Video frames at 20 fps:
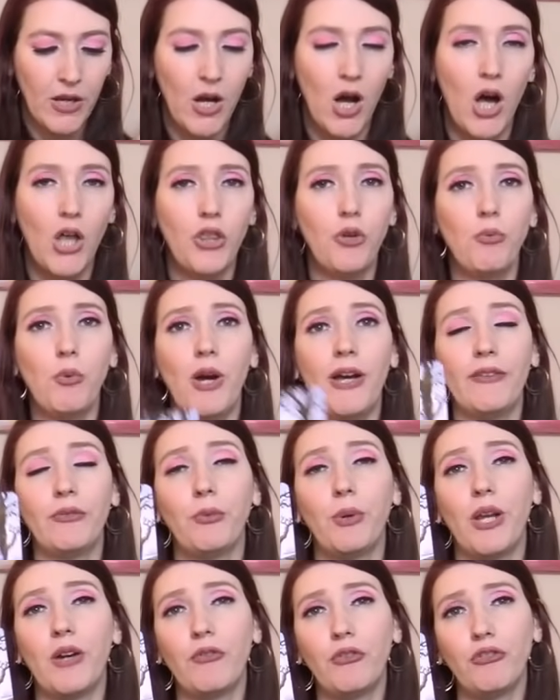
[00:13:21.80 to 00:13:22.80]
Otherwise,
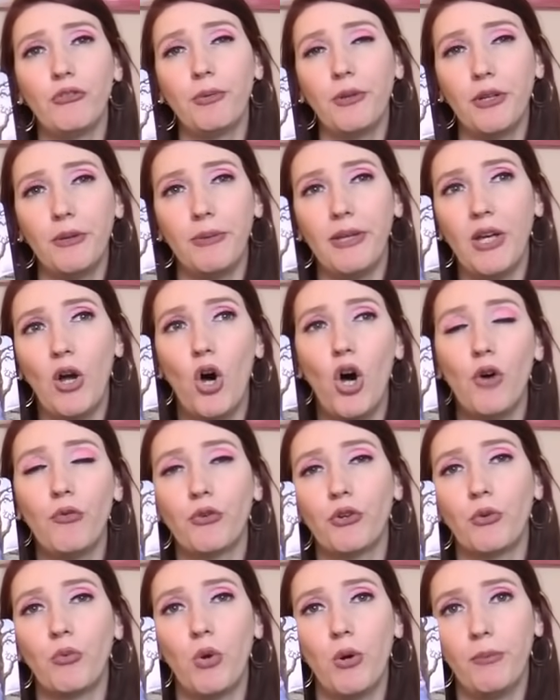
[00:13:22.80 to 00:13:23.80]
whatever is going to be
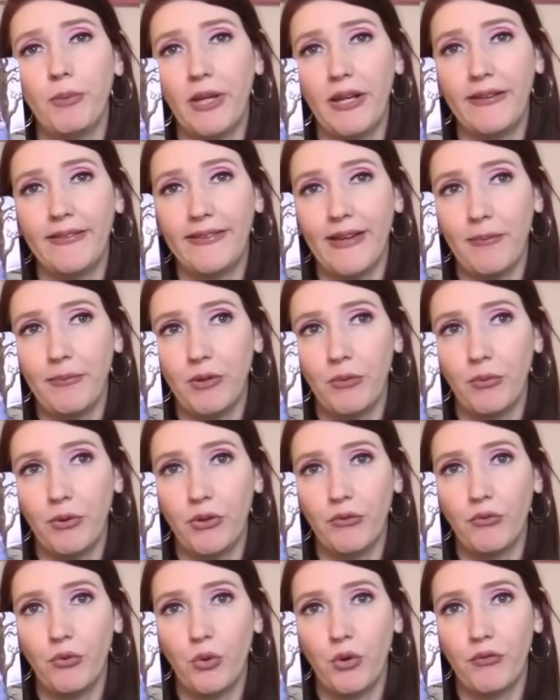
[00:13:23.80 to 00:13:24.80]
offered won't be accepted with
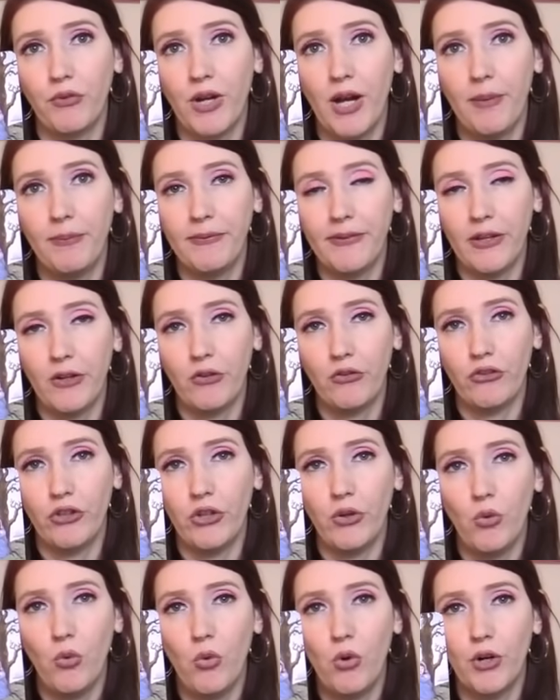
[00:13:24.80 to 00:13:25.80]
the Four of Cups
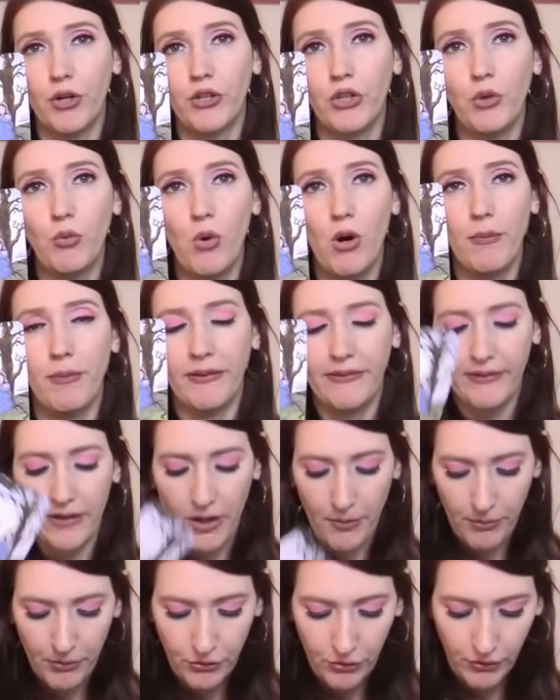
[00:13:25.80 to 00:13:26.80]
energy, or you won't miss an
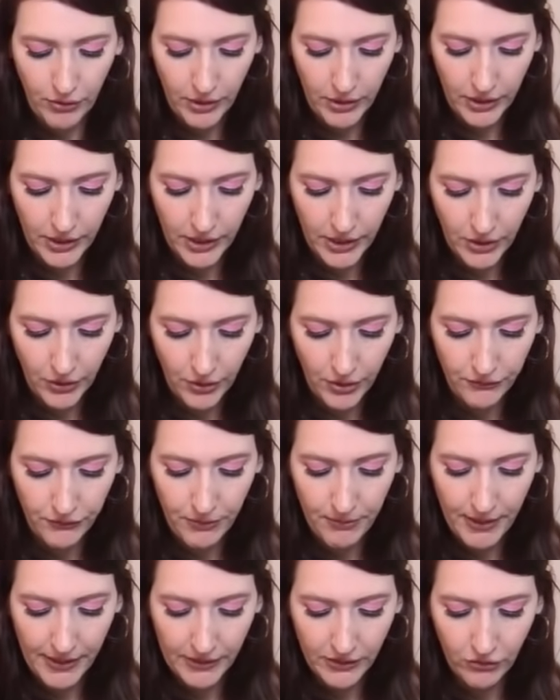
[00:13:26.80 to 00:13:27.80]
opportunity here if
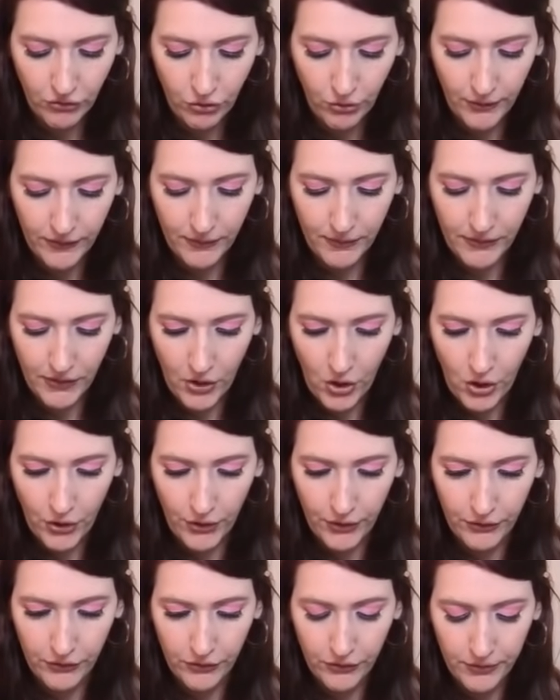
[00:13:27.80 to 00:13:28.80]
you make the choice with the
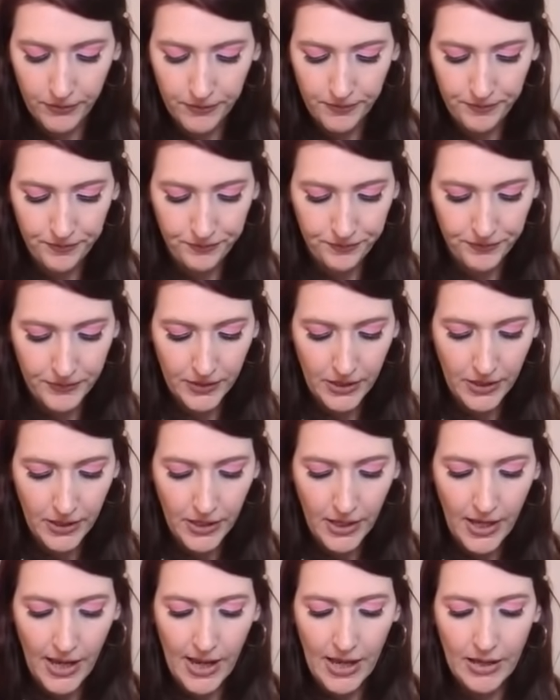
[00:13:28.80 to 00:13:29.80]
heart
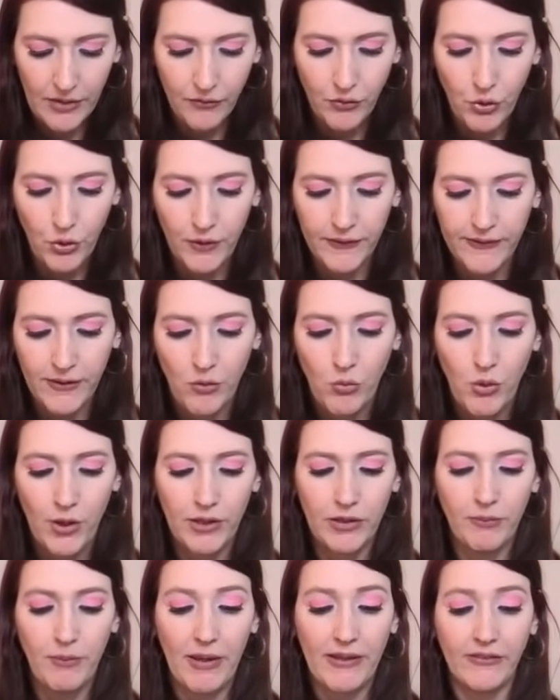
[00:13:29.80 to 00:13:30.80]
and focus on
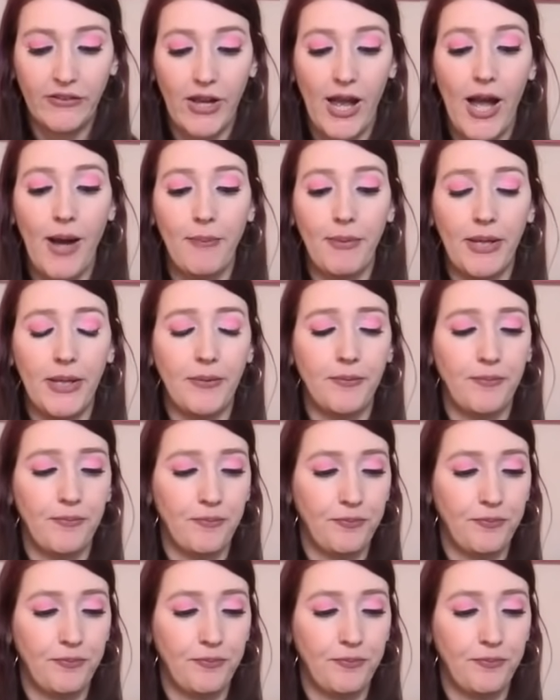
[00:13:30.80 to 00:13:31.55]
what makes you happy.